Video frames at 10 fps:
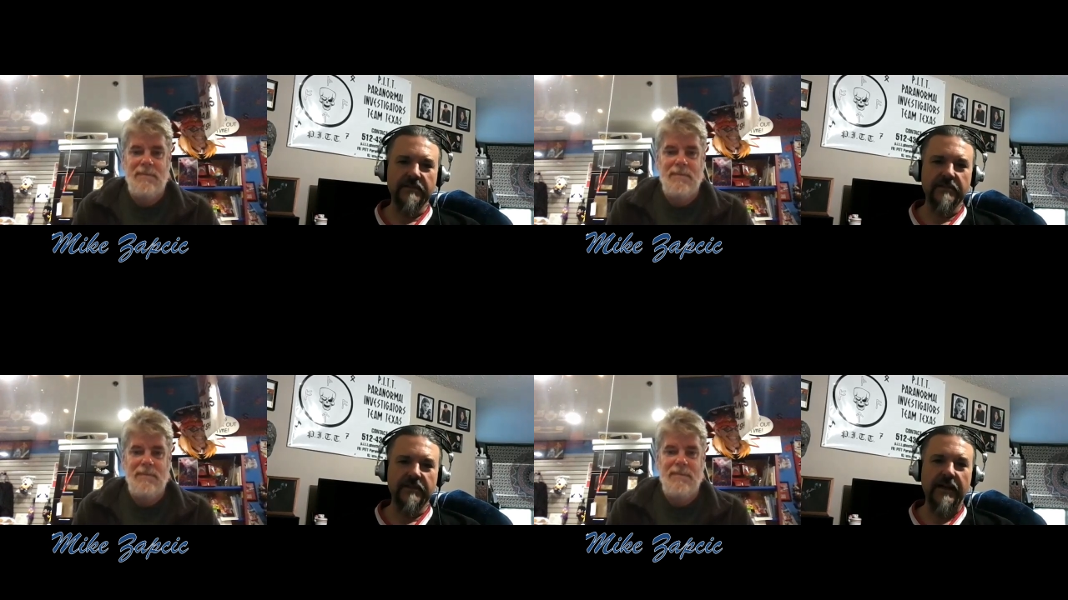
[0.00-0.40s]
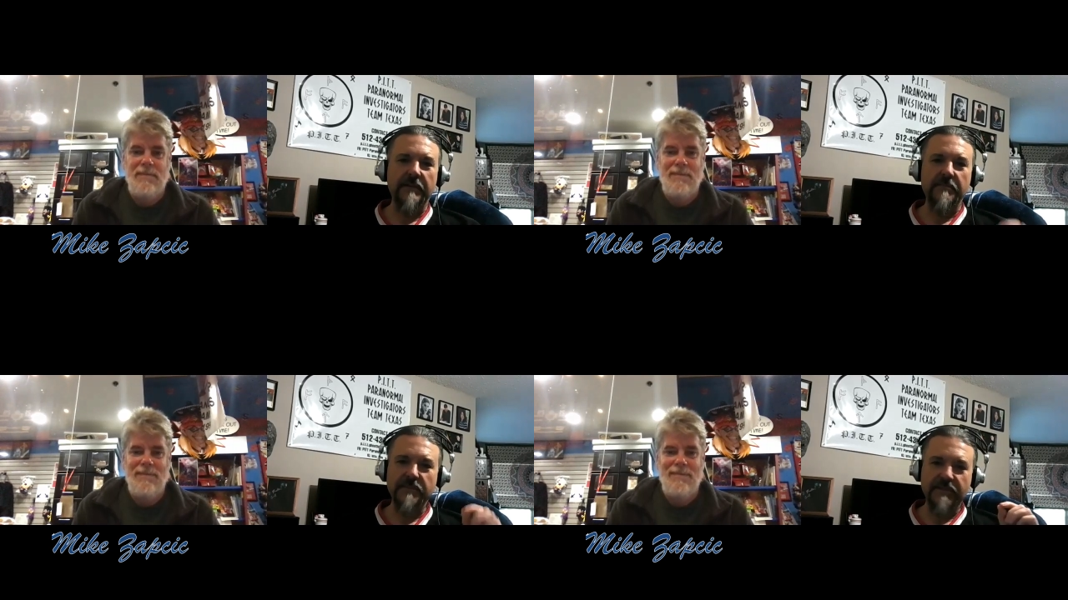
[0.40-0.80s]

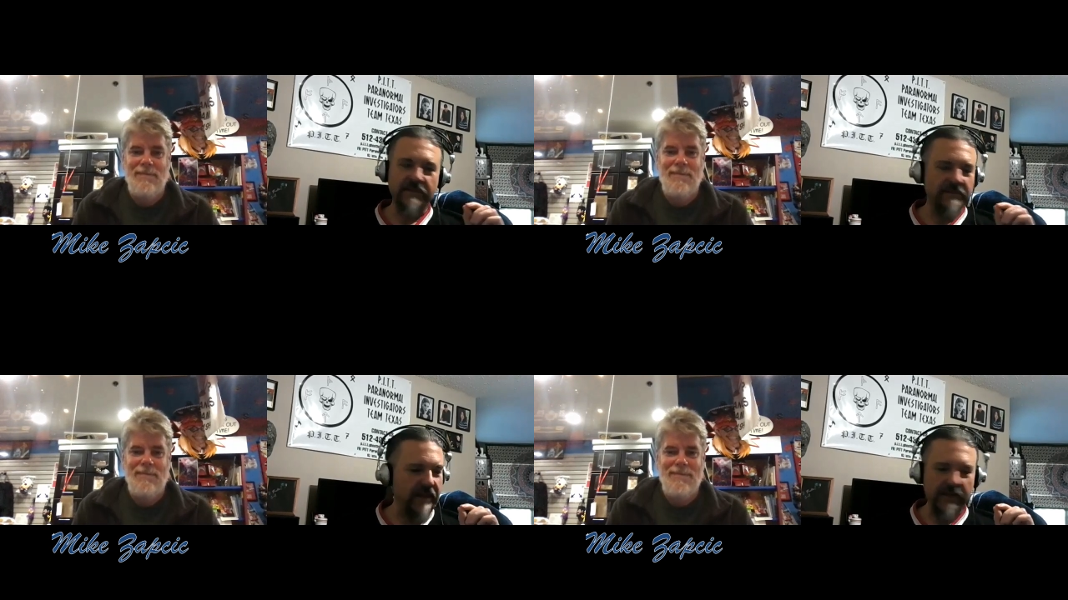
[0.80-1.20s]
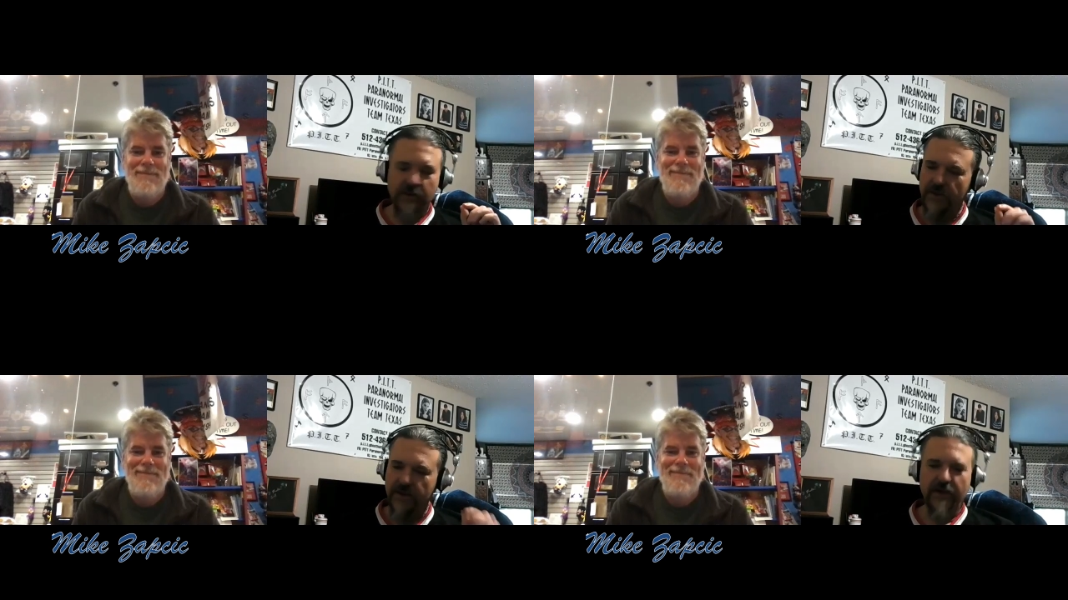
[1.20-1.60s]
Speaker 1: I don't
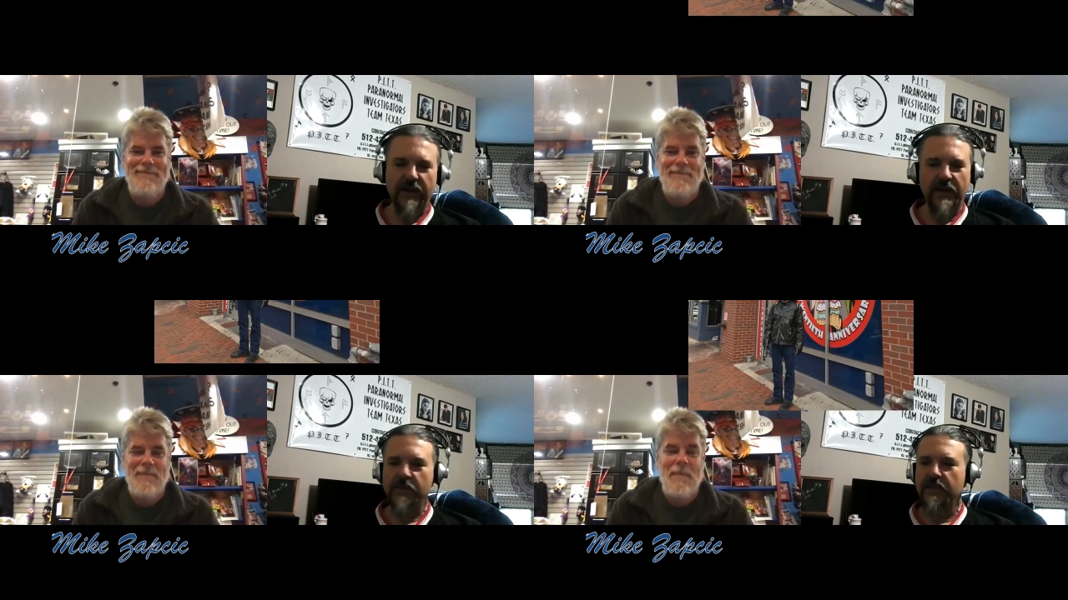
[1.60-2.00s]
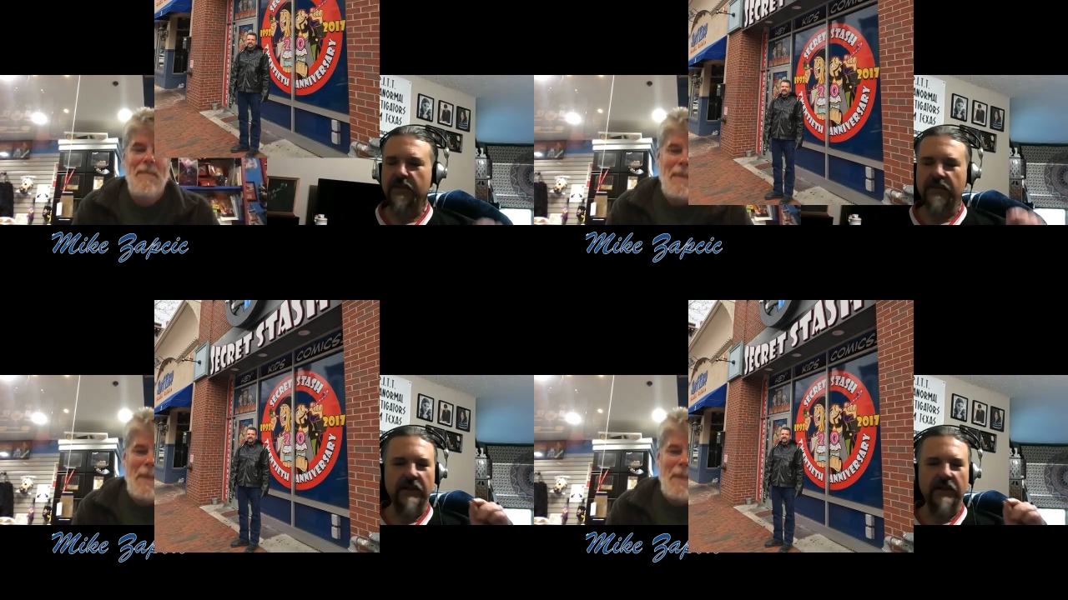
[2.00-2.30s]
care how we get there.